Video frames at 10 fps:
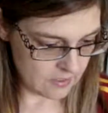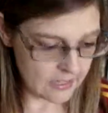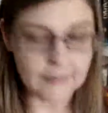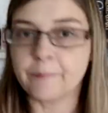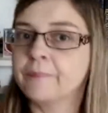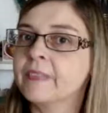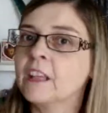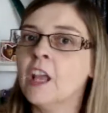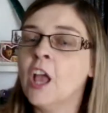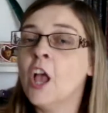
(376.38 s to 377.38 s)
yeah.
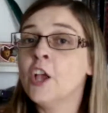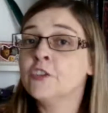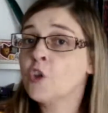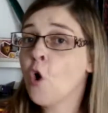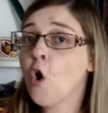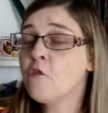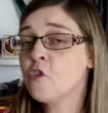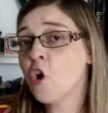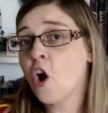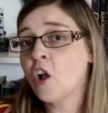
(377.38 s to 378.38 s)
So
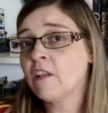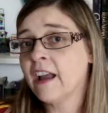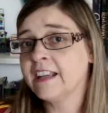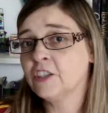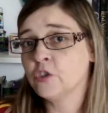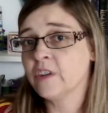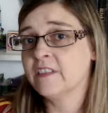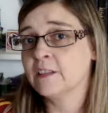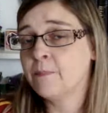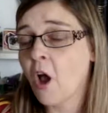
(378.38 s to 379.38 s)
overall, I enjoyed
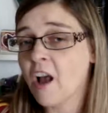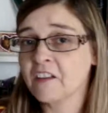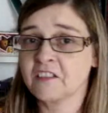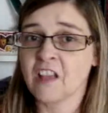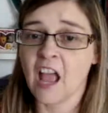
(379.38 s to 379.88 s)
this box.